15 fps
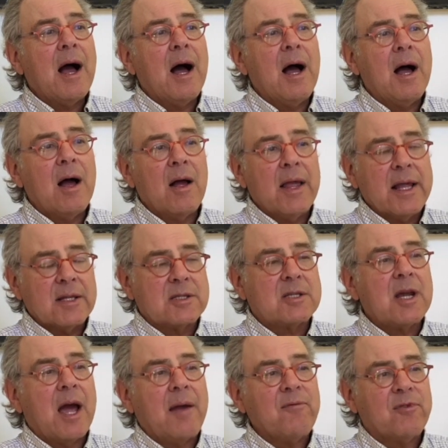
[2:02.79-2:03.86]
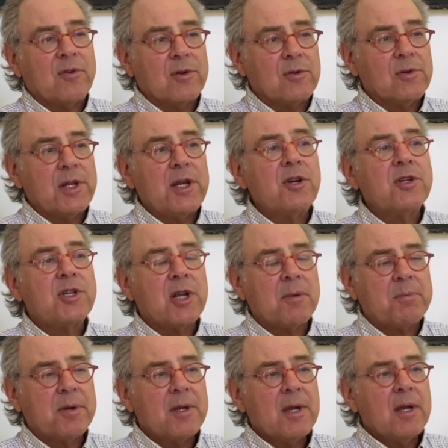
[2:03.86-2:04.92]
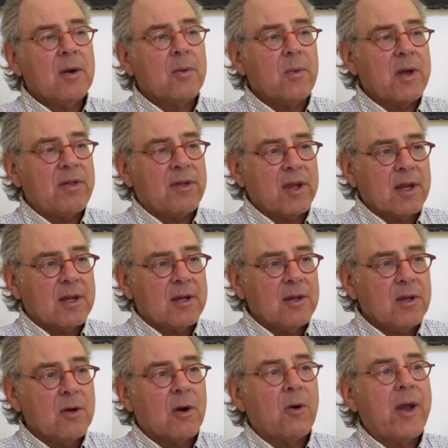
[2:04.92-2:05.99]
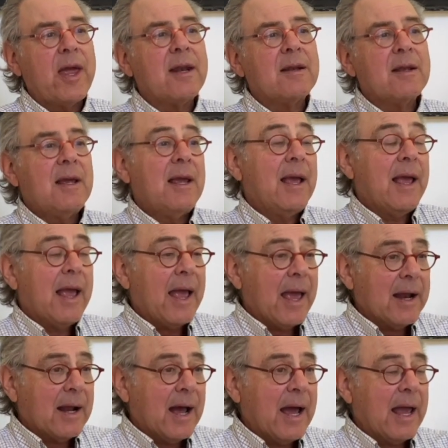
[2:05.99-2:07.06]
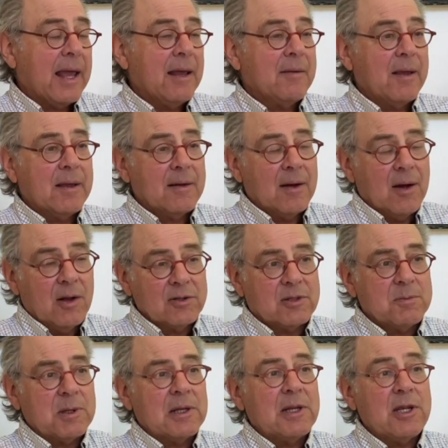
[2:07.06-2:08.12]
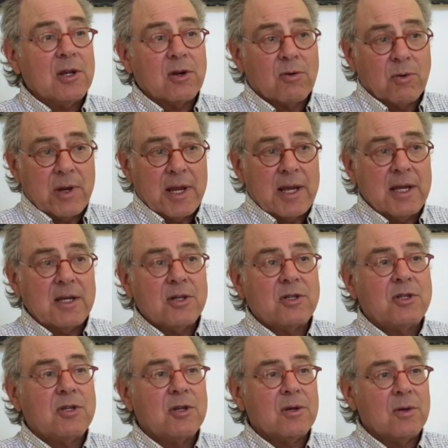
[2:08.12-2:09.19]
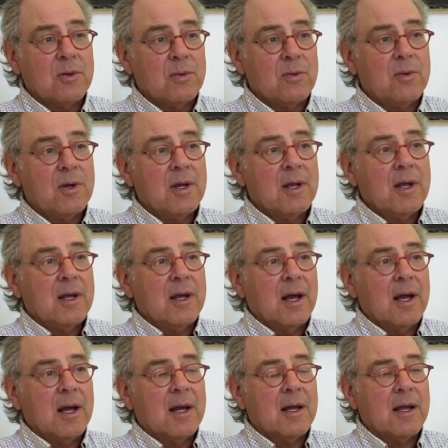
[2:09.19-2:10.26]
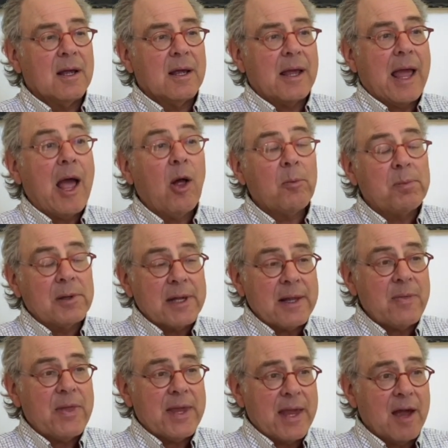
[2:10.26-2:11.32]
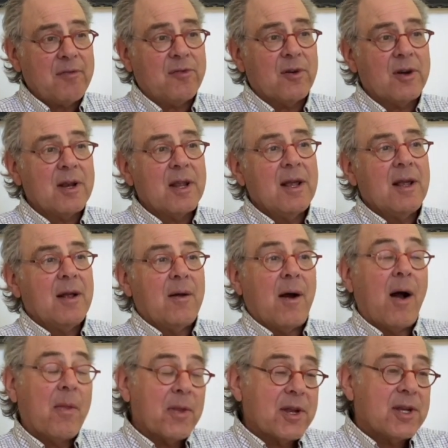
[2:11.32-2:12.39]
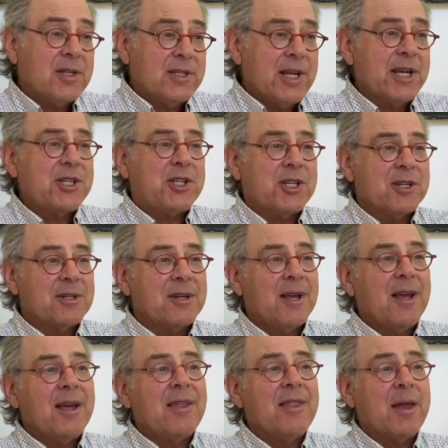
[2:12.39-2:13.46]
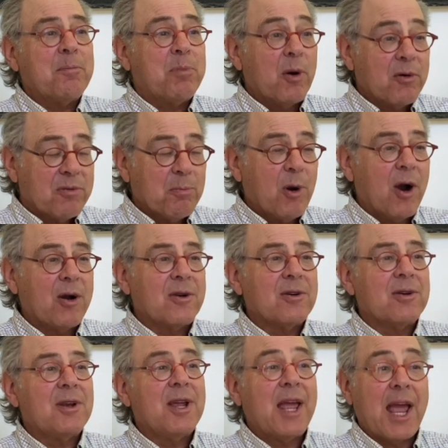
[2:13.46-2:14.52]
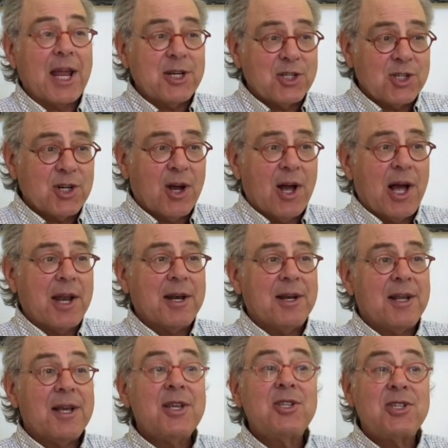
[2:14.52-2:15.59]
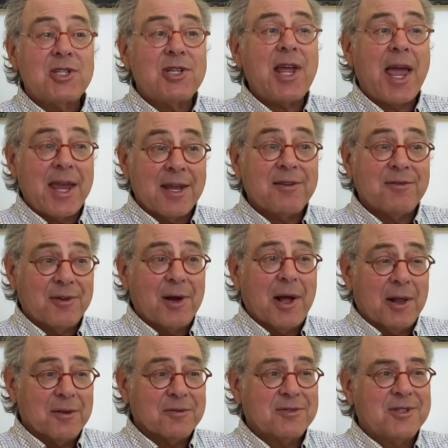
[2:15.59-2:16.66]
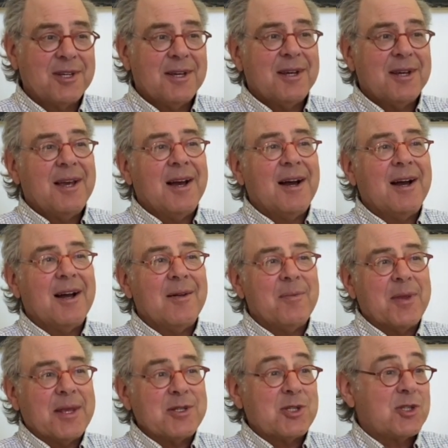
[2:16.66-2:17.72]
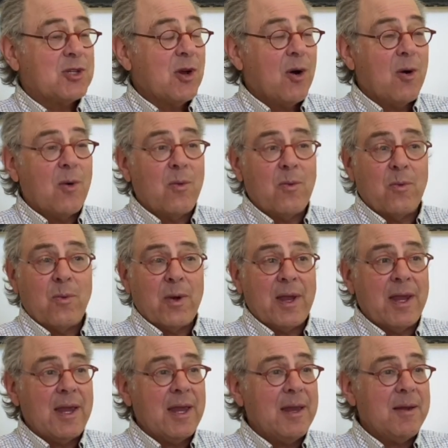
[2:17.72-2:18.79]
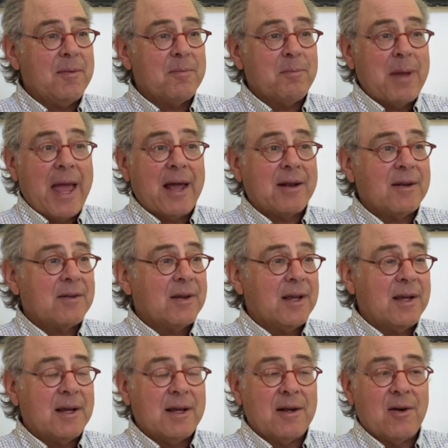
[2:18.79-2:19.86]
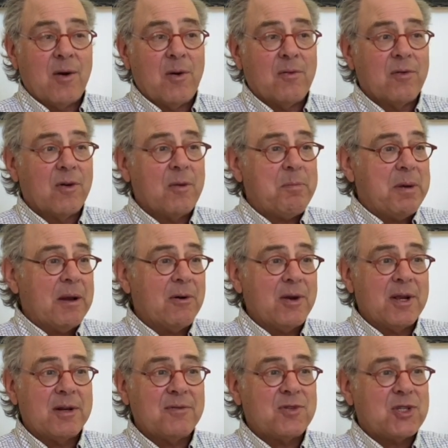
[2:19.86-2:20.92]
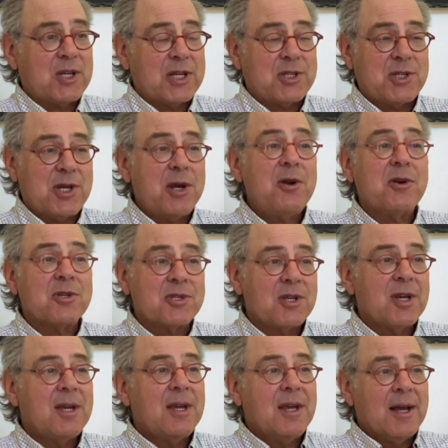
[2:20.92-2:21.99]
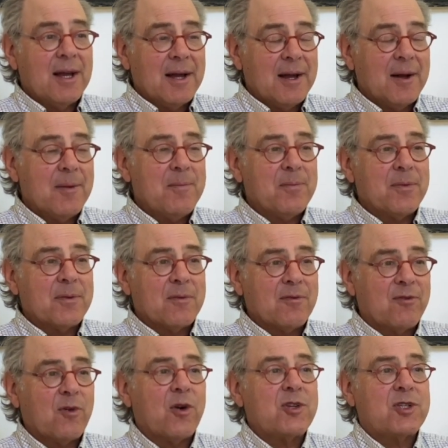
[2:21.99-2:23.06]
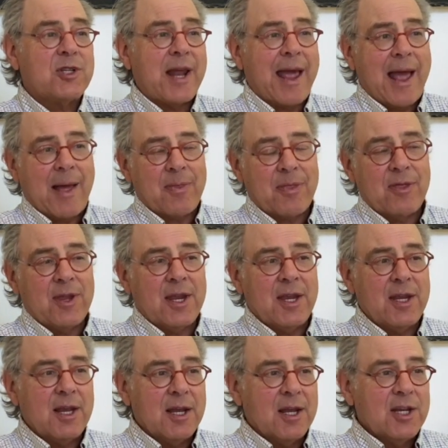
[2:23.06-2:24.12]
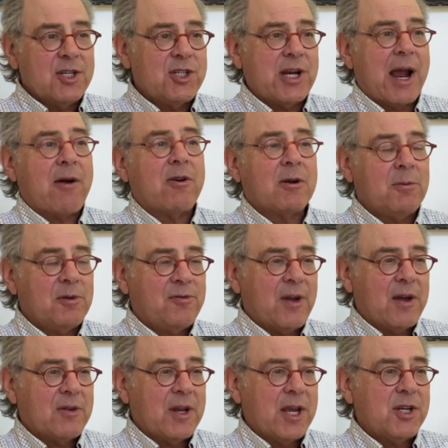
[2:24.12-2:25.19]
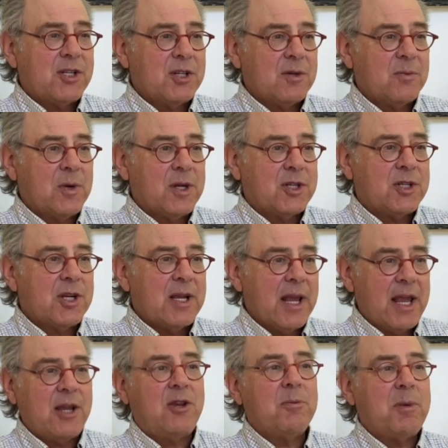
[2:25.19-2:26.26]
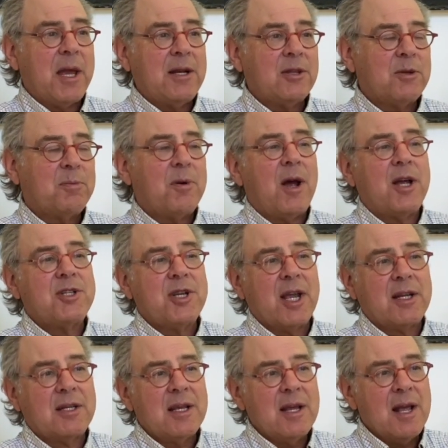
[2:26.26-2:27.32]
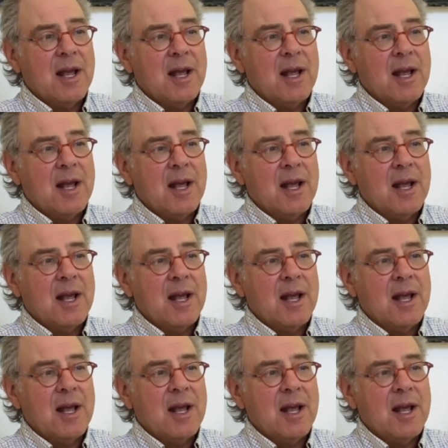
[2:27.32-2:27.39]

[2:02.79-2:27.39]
Uh, it's time for new leadership. We think you're it. And I ultimately agreed to uh, help lead the effort on the condition that both Martin and John stay involved. Um, and so we met uh, over a period of six years. Um, first at the charitable foundation which incubated the project.